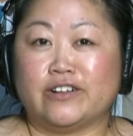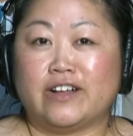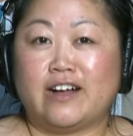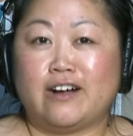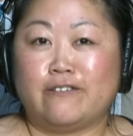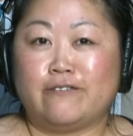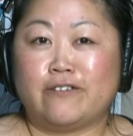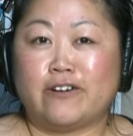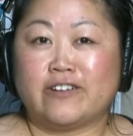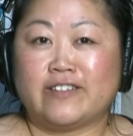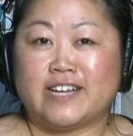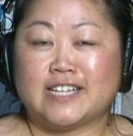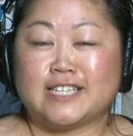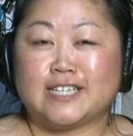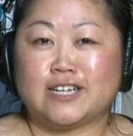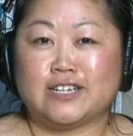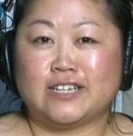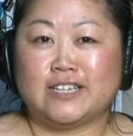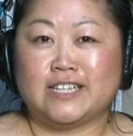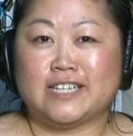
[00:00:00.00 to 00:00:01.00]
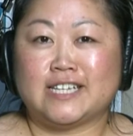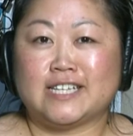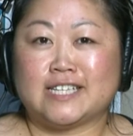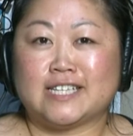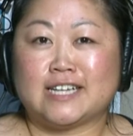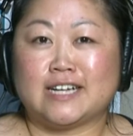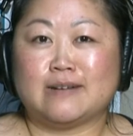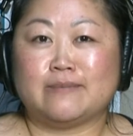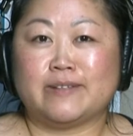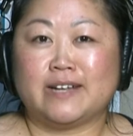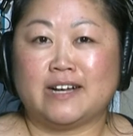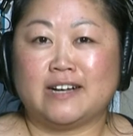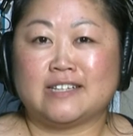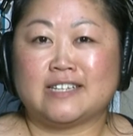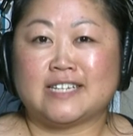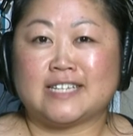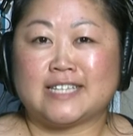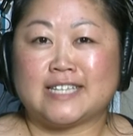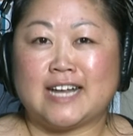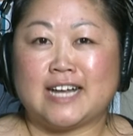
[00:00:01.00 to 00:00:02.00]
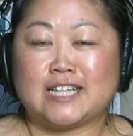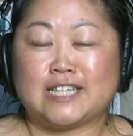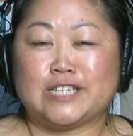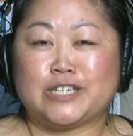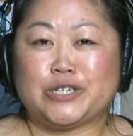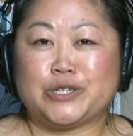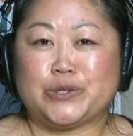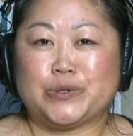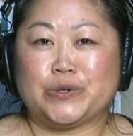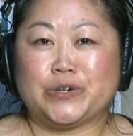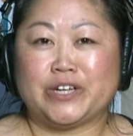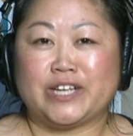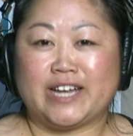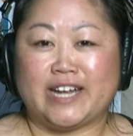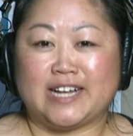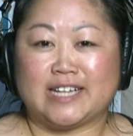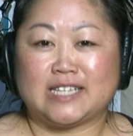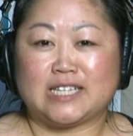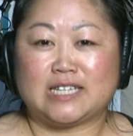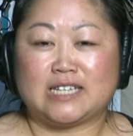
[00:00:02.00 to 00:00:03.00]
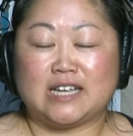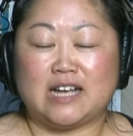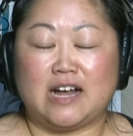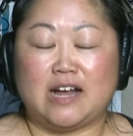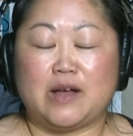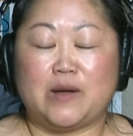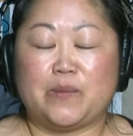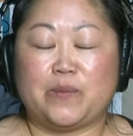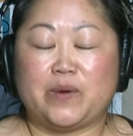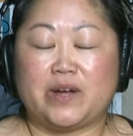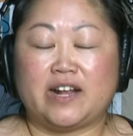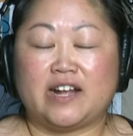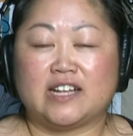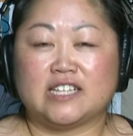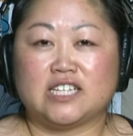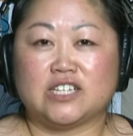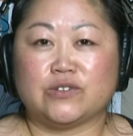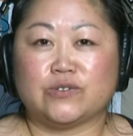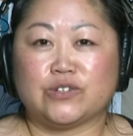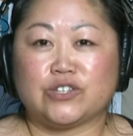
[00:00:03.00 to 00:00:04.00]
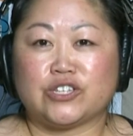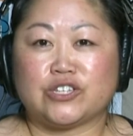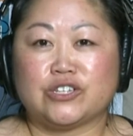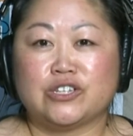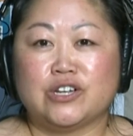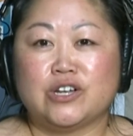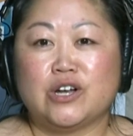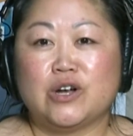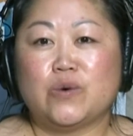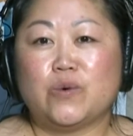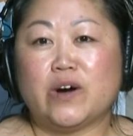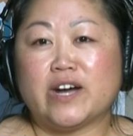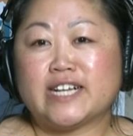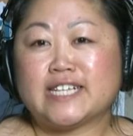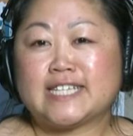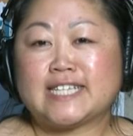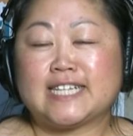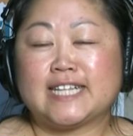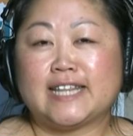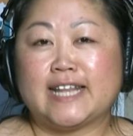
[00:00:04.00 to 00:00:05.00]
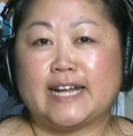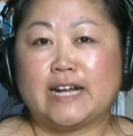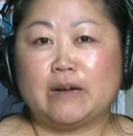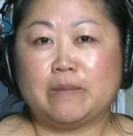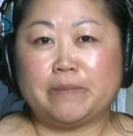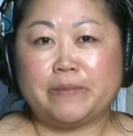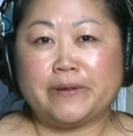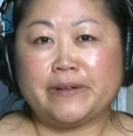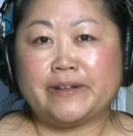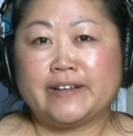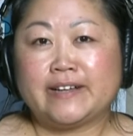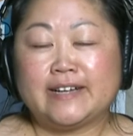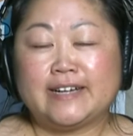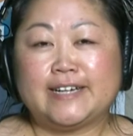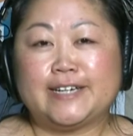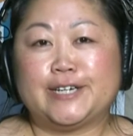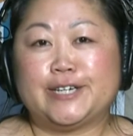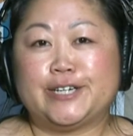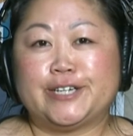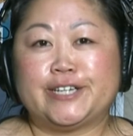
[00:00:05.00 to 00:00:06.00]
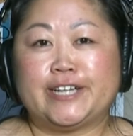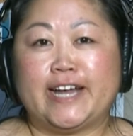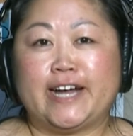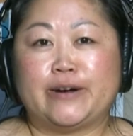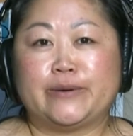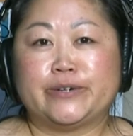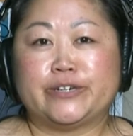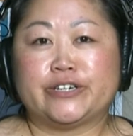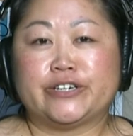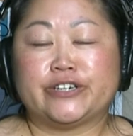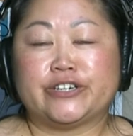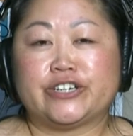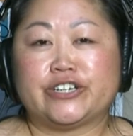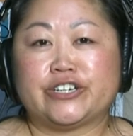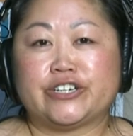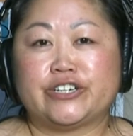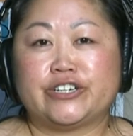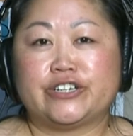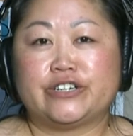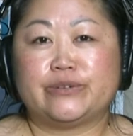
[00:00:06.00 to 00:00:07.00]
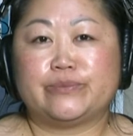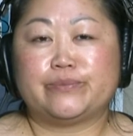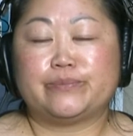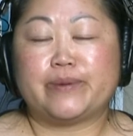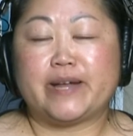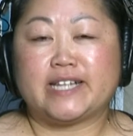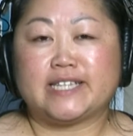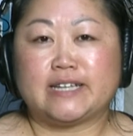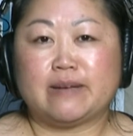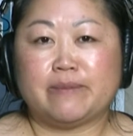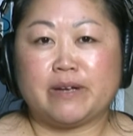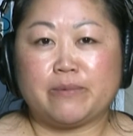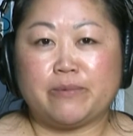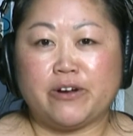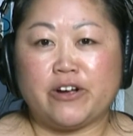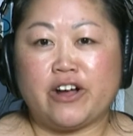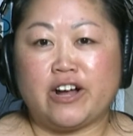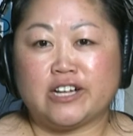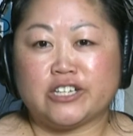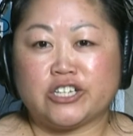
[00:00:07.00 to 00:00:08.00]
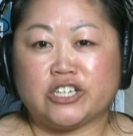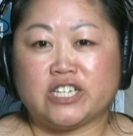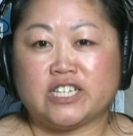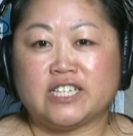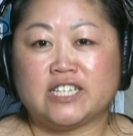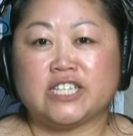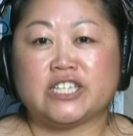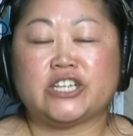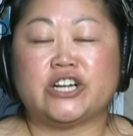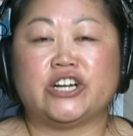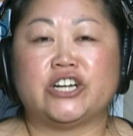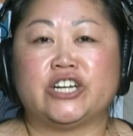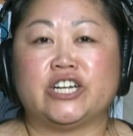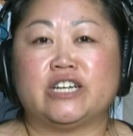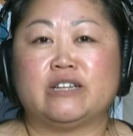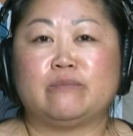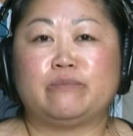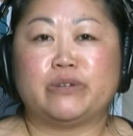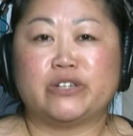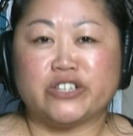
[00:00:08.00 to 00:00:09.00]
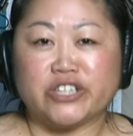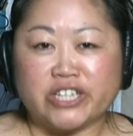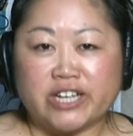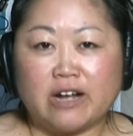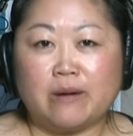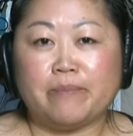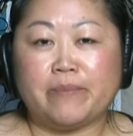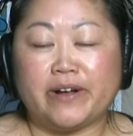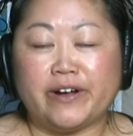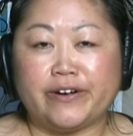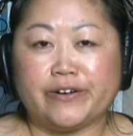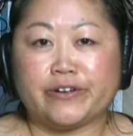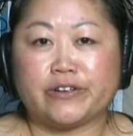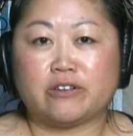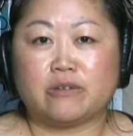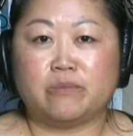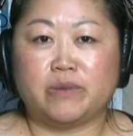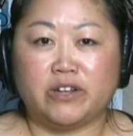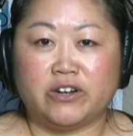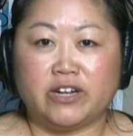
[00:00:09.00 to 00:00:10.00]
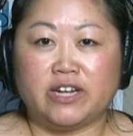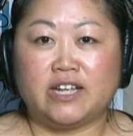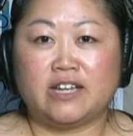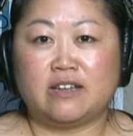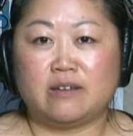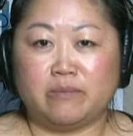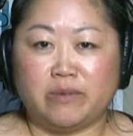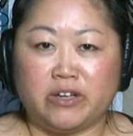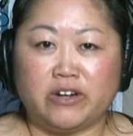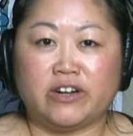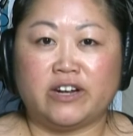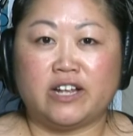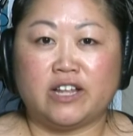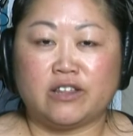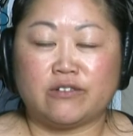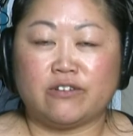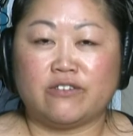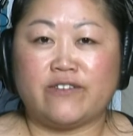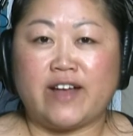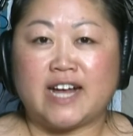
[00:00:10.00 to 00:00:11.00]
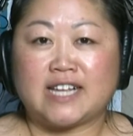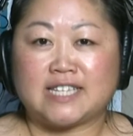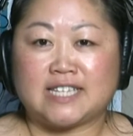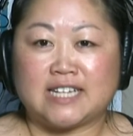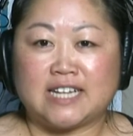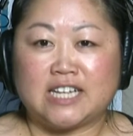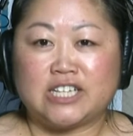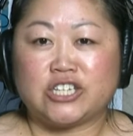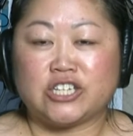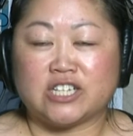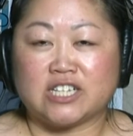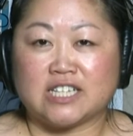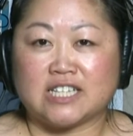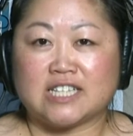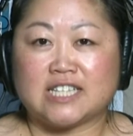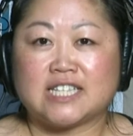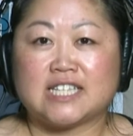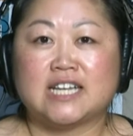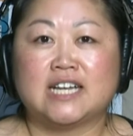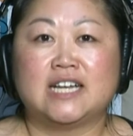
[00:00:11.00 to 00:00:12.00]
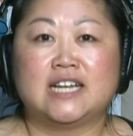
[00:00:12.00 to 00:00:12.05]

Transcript: How far that tunnel is, I'm not exactly sure yet, but I don't want us to let up on our pandemic precautions, on building up our community immunity through vaccinations.